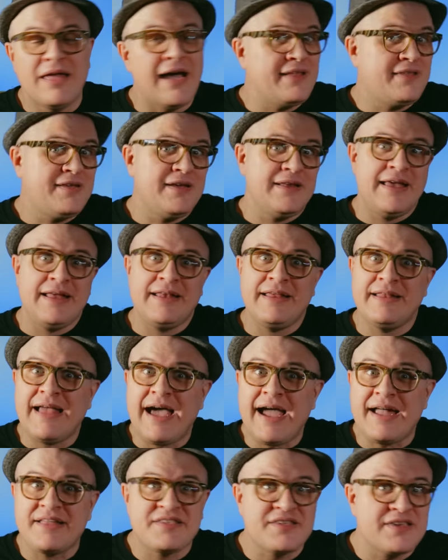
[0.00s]

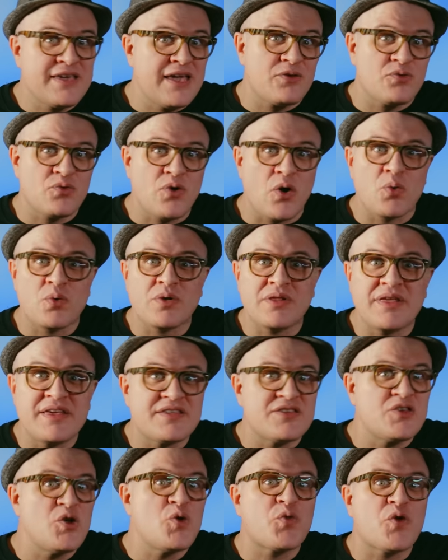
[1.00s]
1989, Skid Row
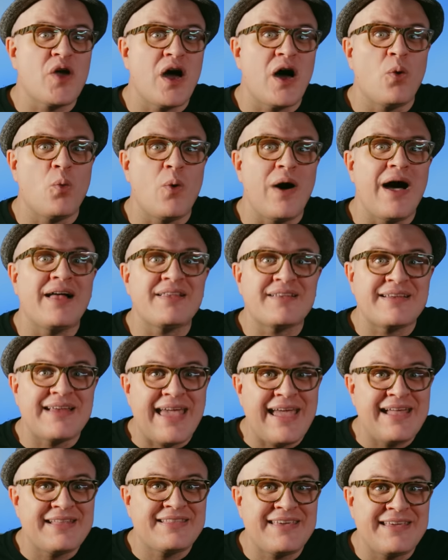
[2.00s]
released *Youth Gone Wild and
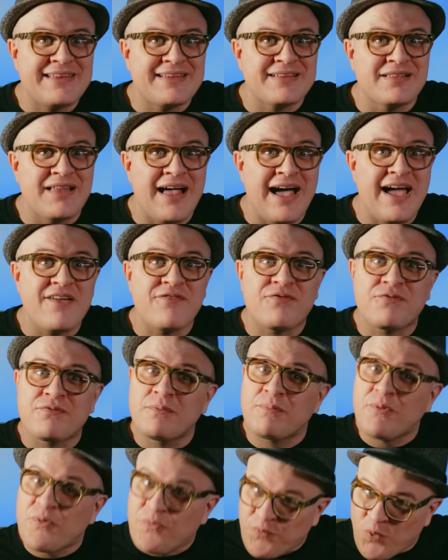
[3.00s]
18 in Life
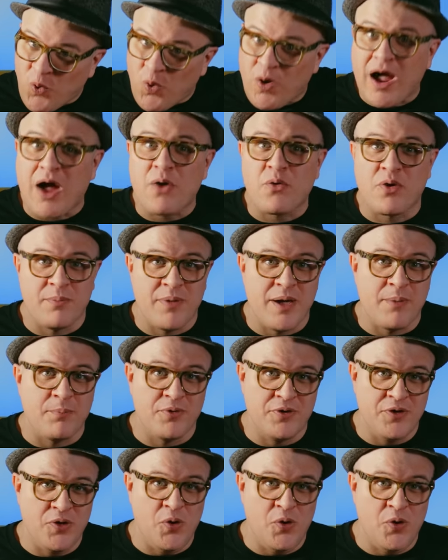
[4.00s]
before I Remember